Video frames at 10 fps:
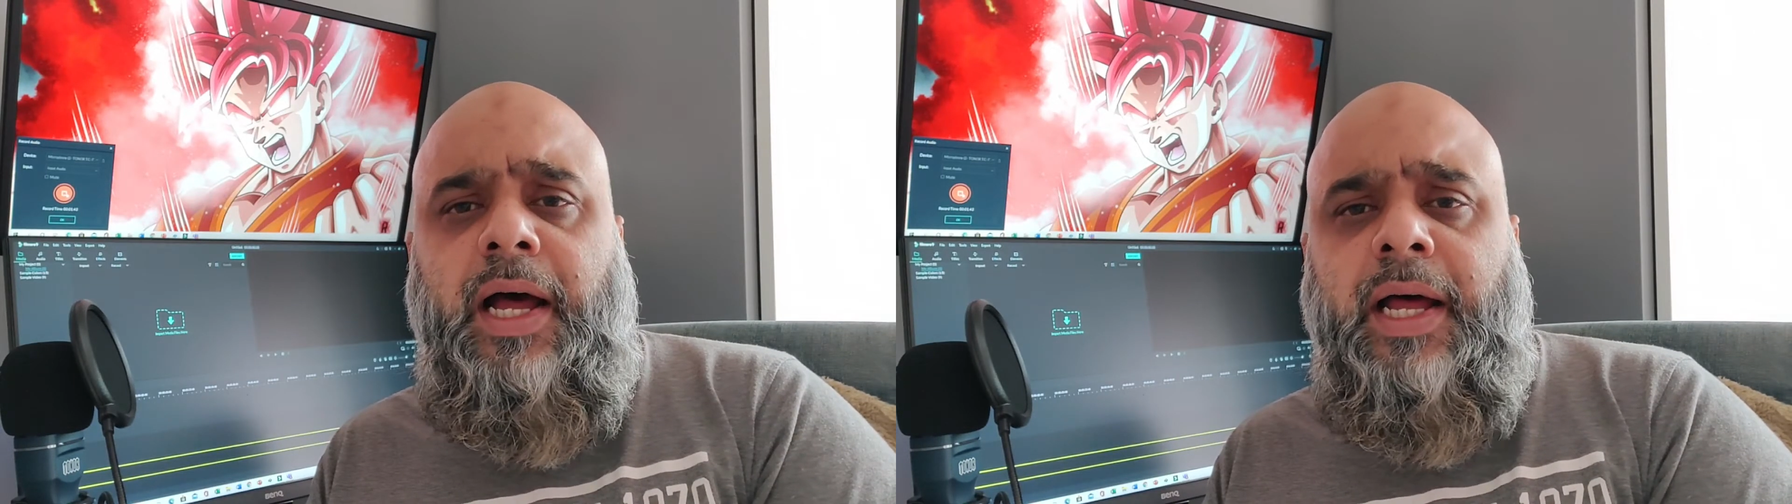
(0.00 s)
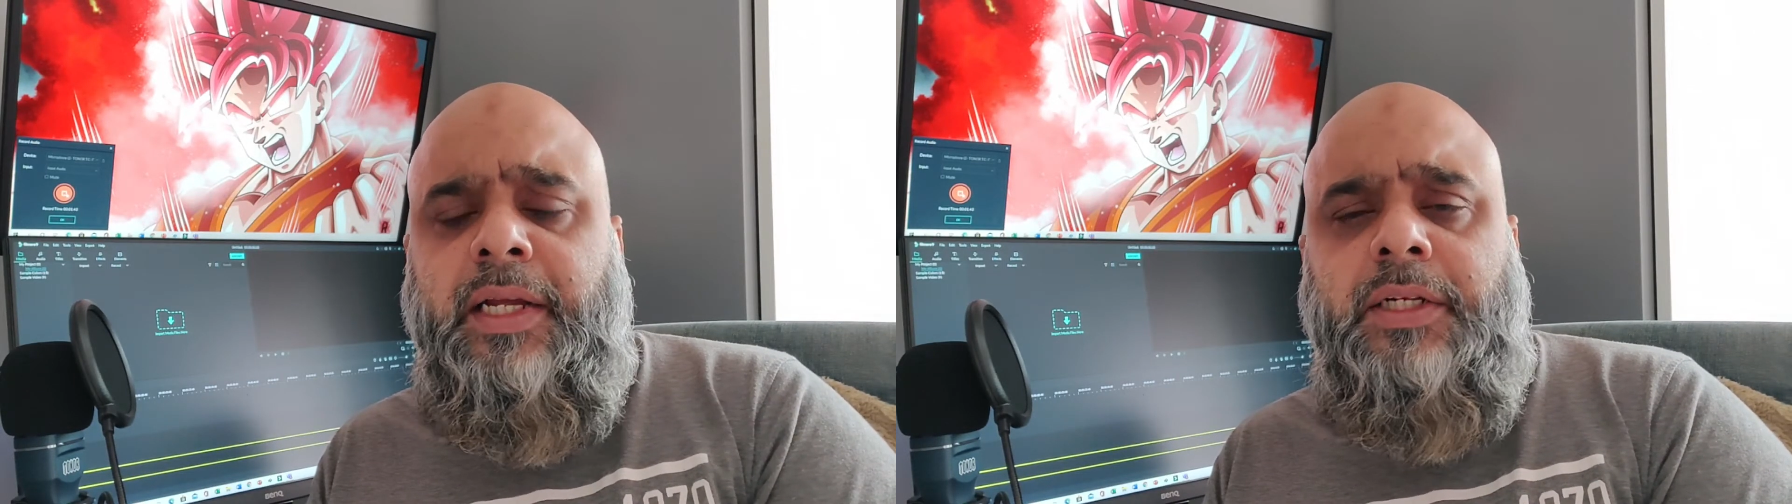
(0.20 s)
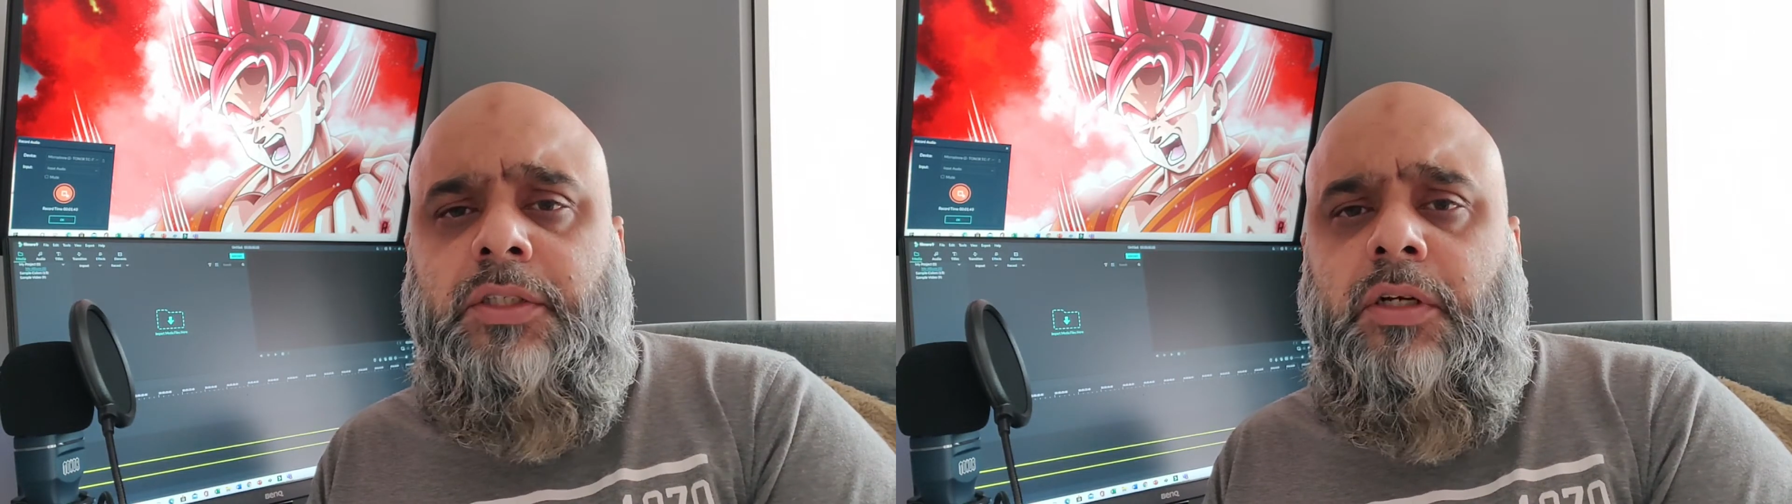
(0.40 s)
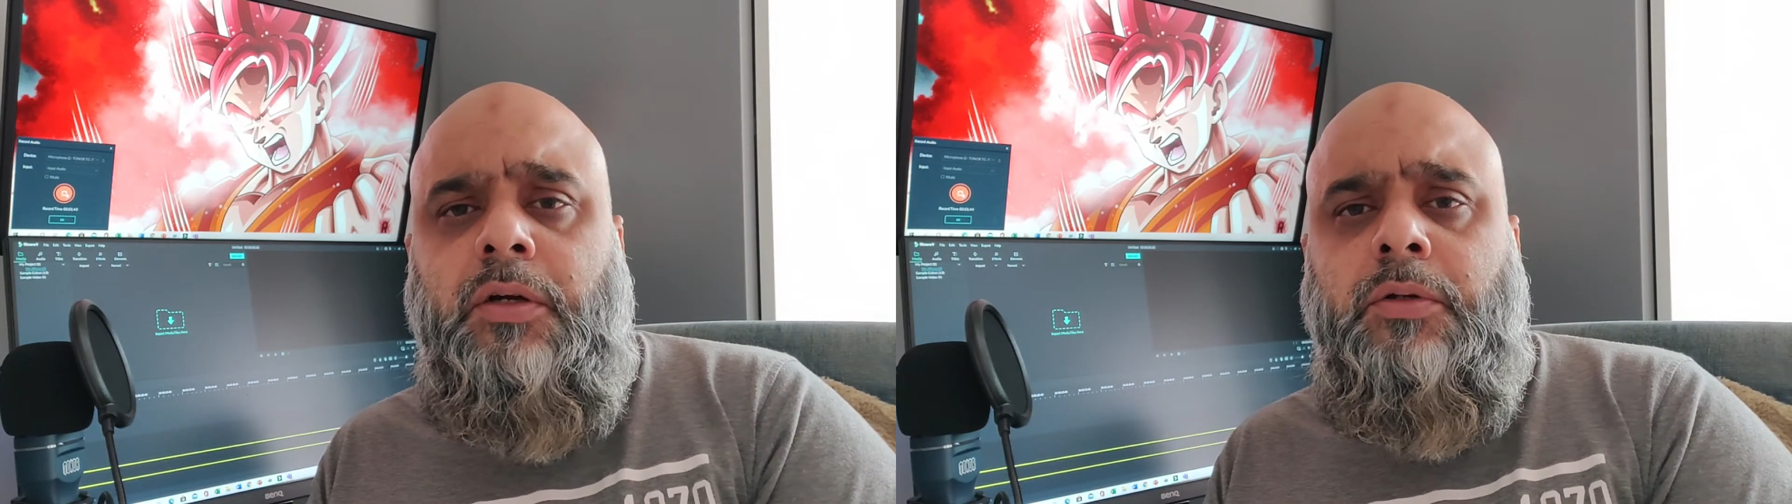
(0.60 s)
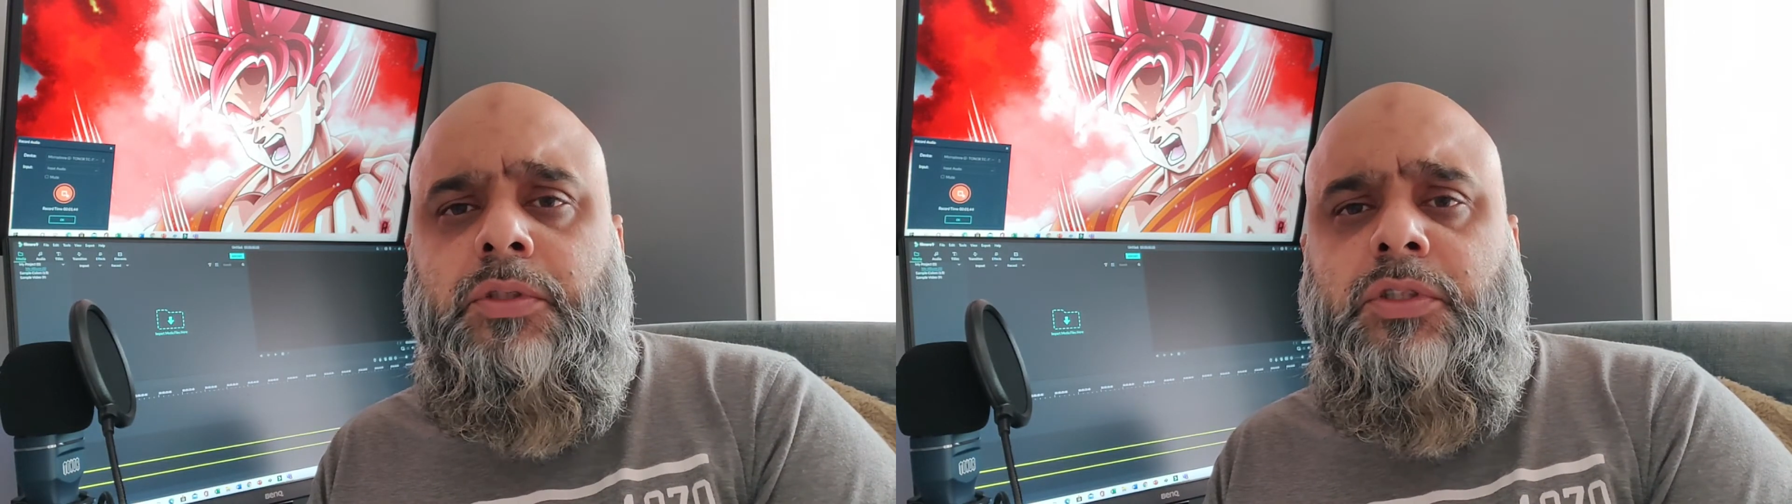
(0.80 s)

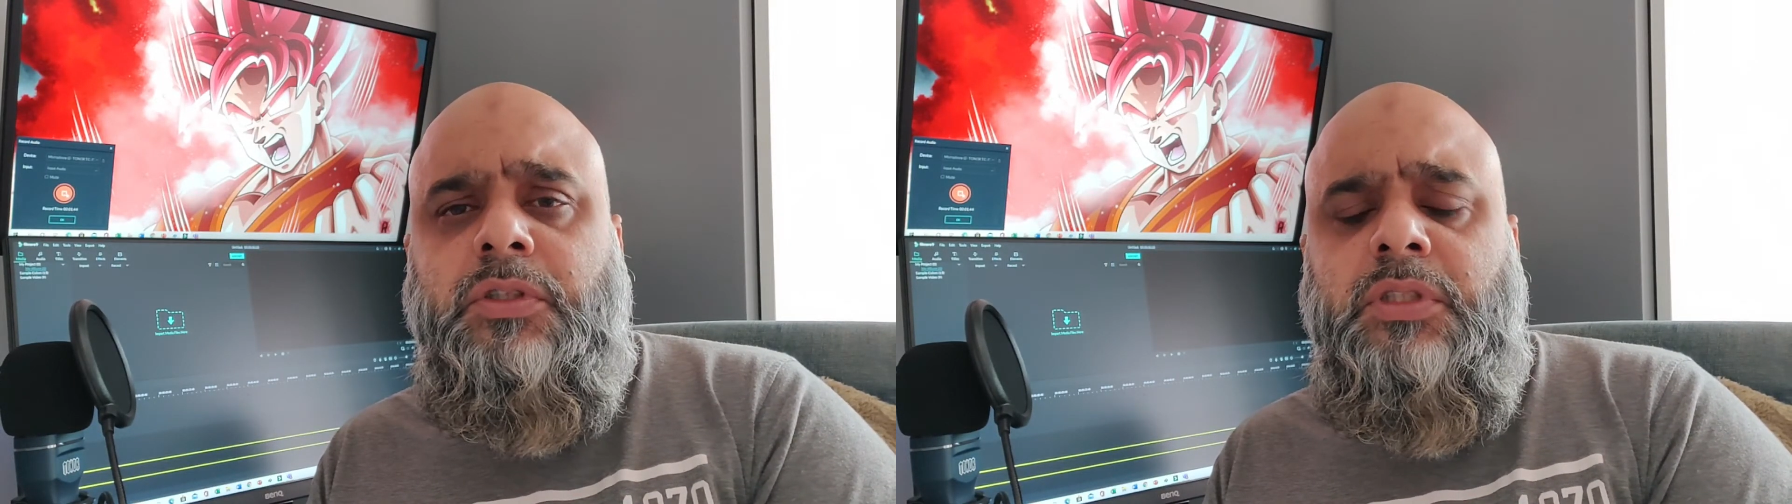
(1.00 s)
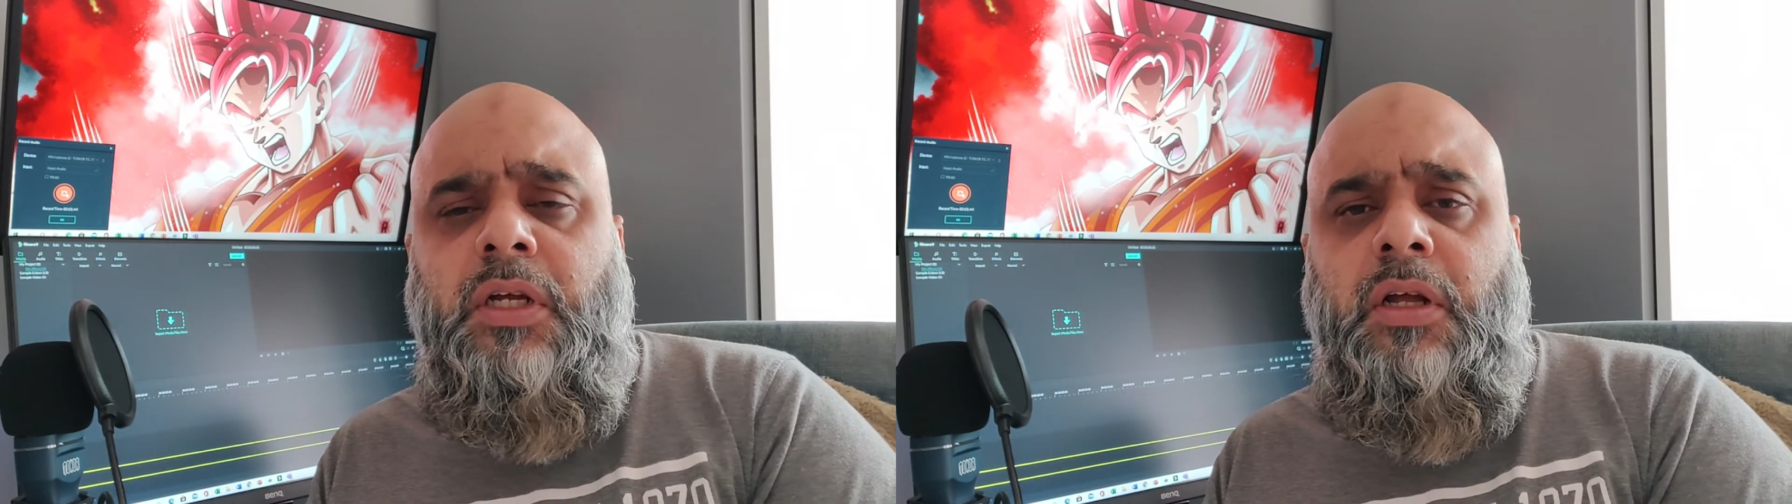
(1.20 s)
anecdotes,